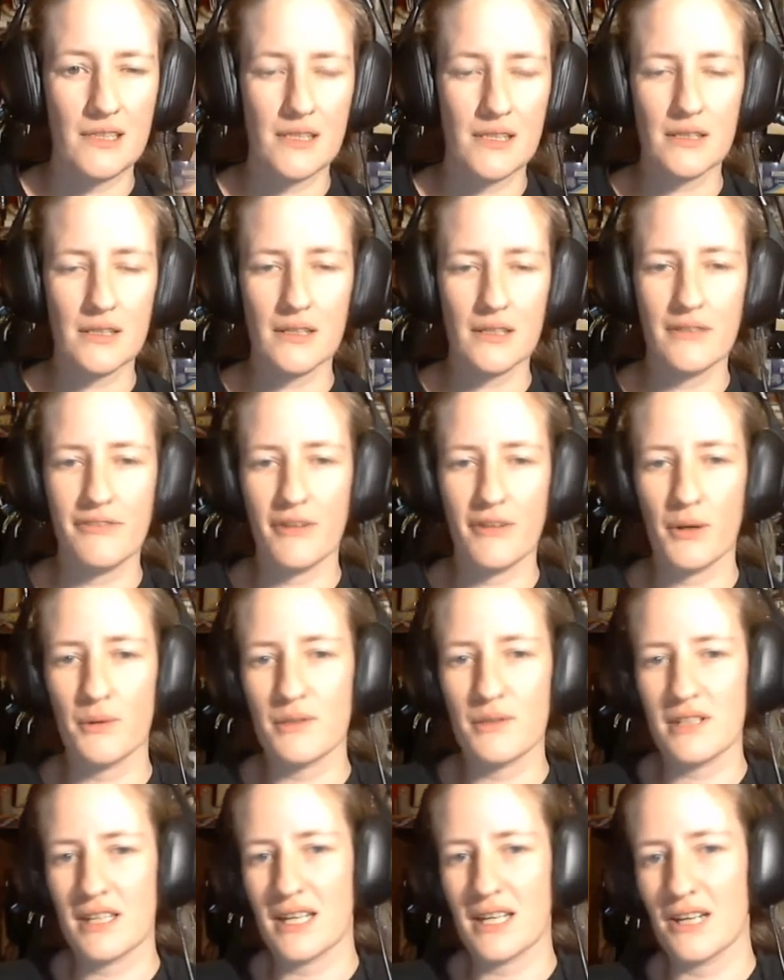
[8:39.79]
Look
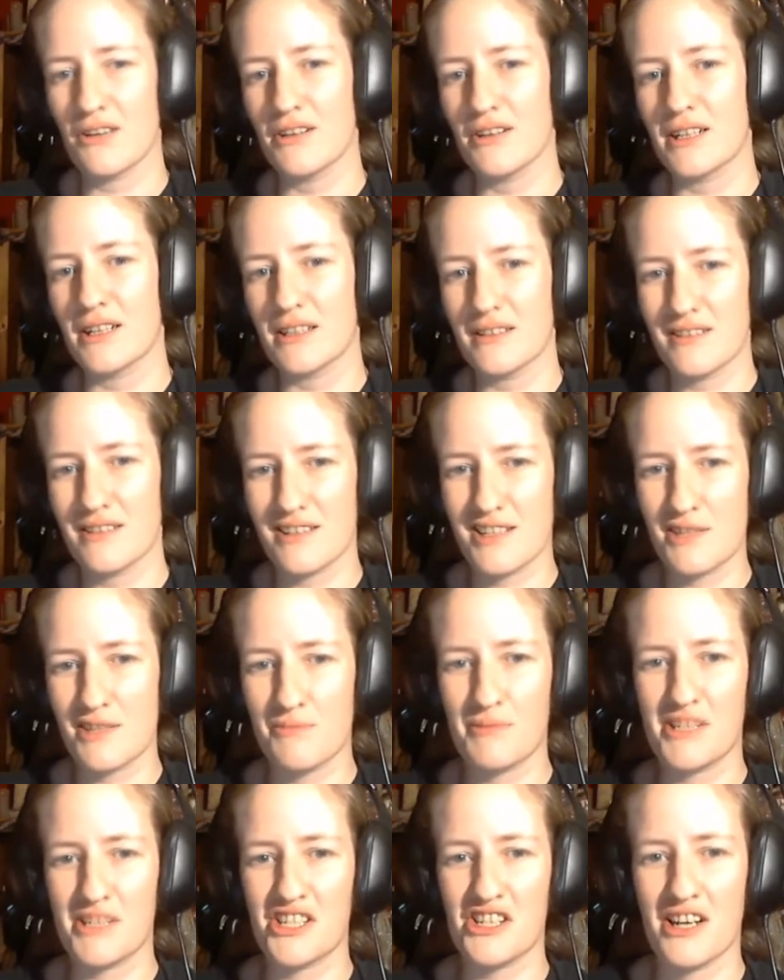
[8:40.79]
forward to hearing it. This has
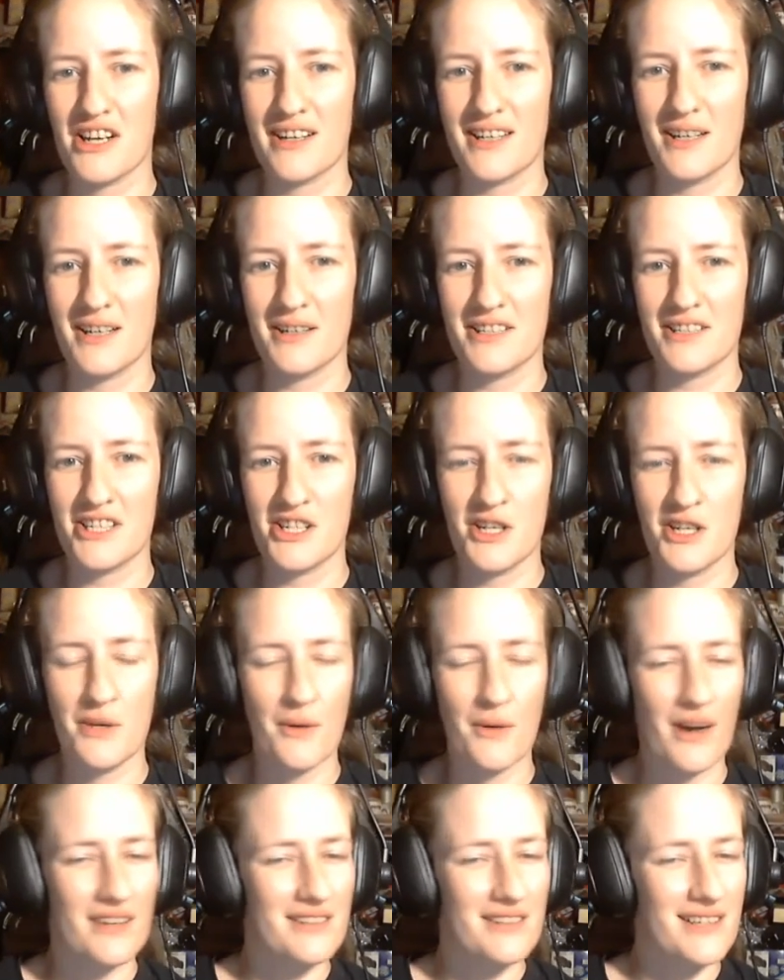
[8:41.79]
been JK catching you
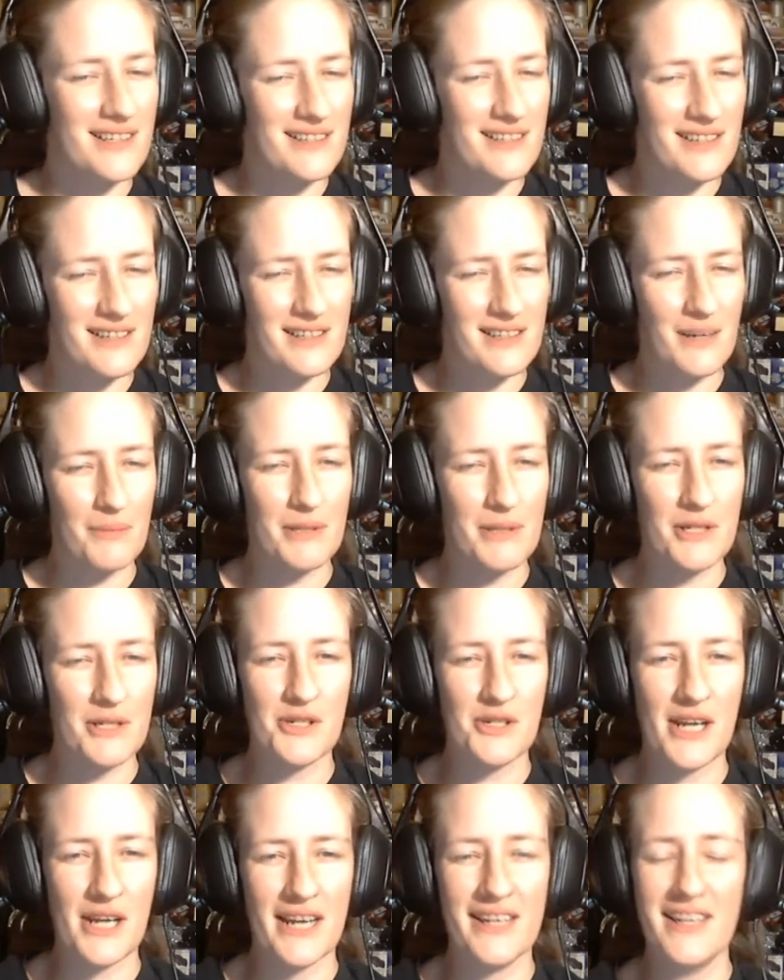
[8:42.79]
on
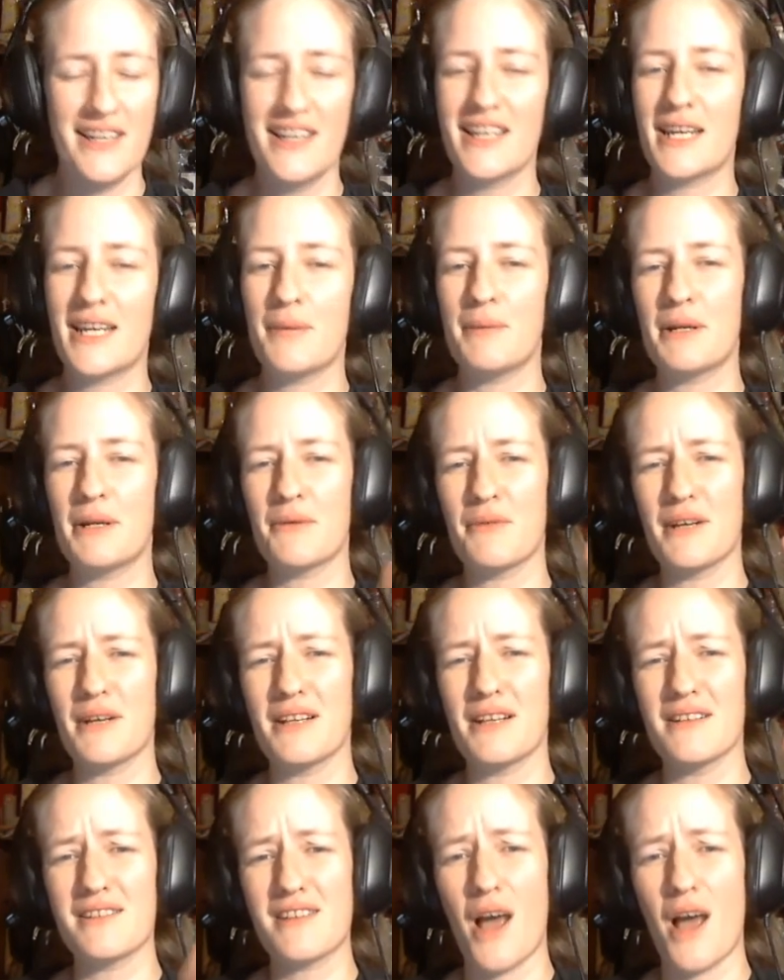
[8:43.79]
DTWJ. Keep it
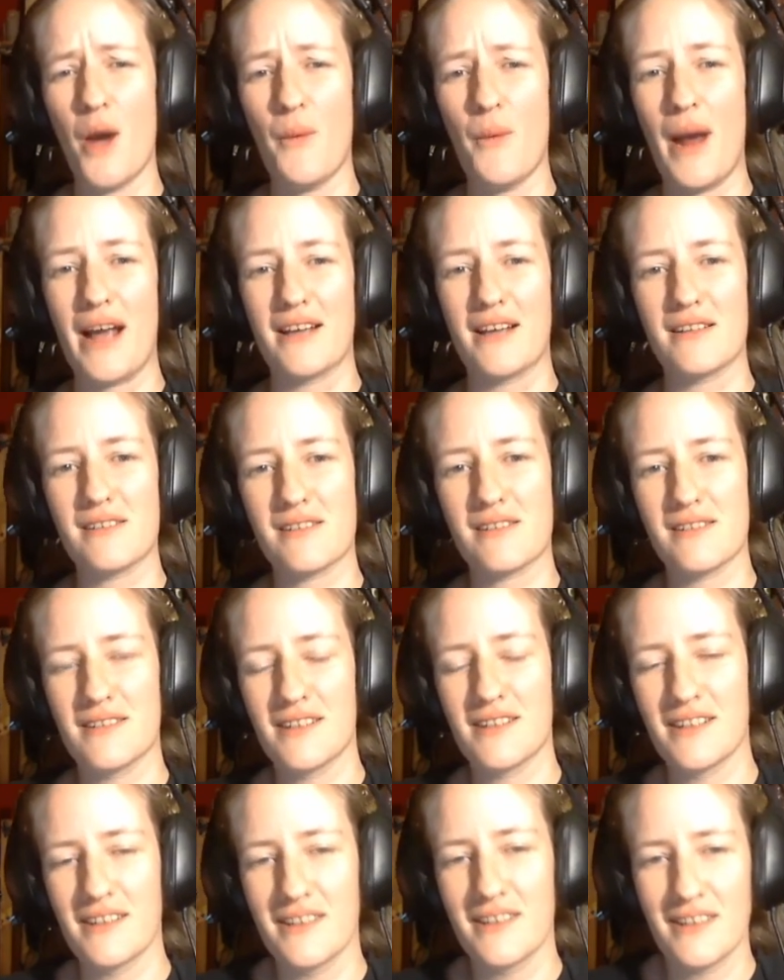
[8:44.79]
real as always.
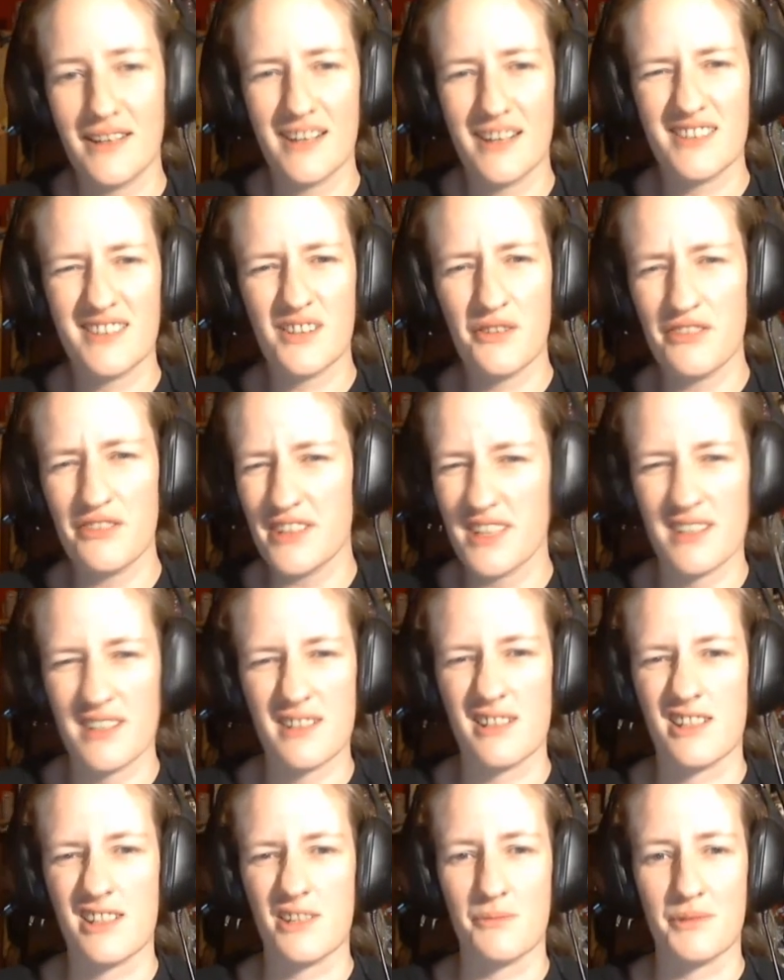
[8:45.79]
Don't forget
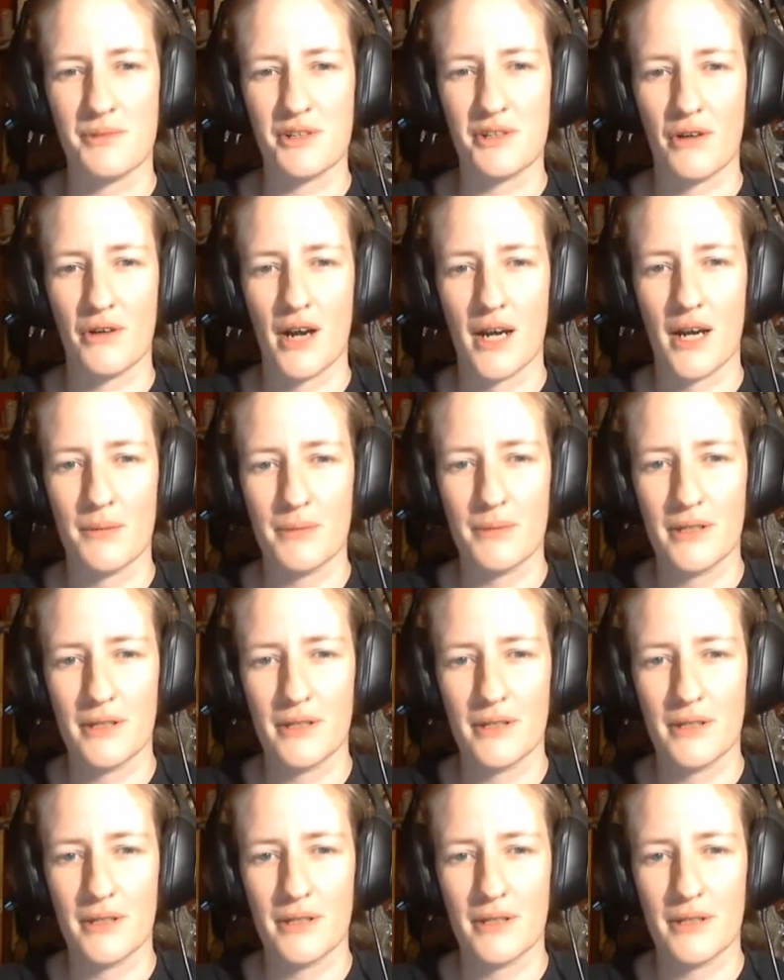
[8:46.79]
to subscribe.